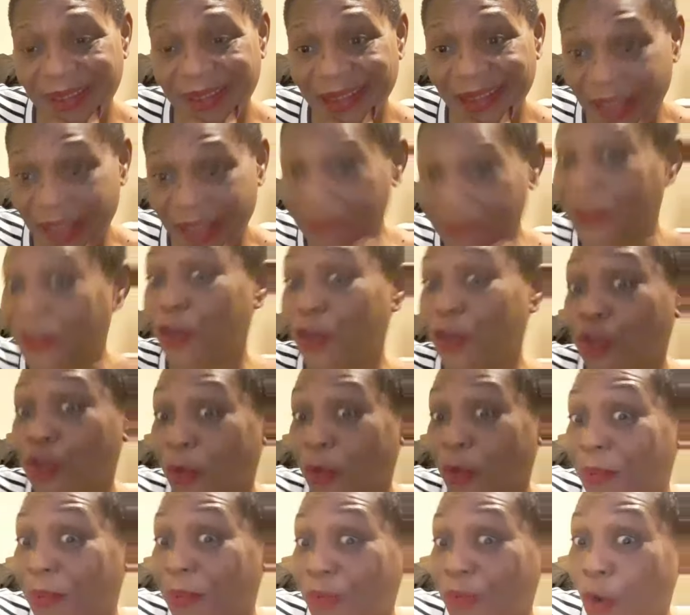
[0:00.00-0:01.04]
Even though
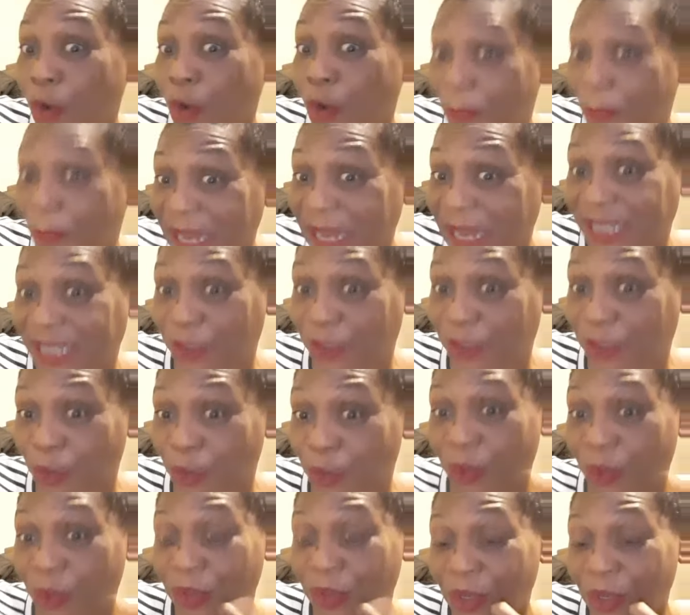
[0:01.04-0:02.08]
some complex,
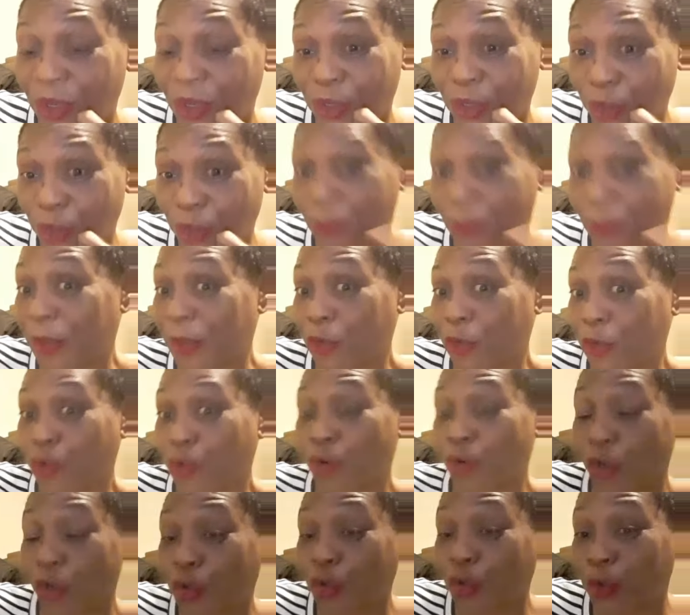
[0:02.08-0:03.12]
some you
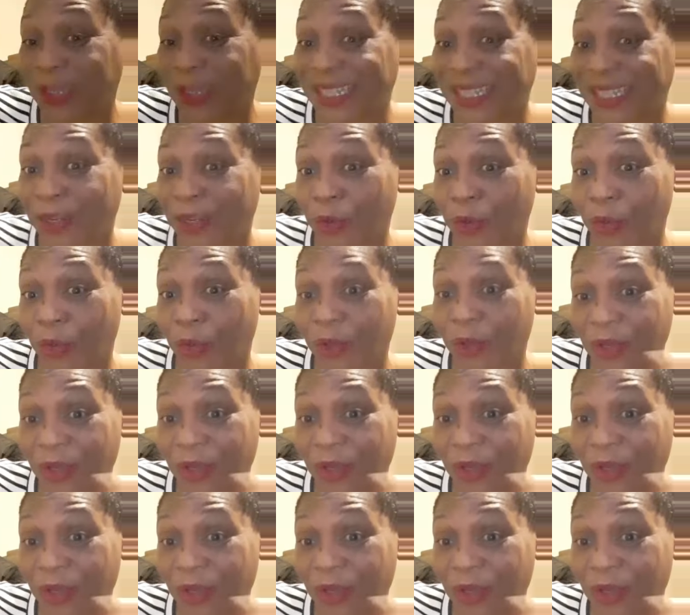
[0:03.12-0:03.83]
cannot do it alone.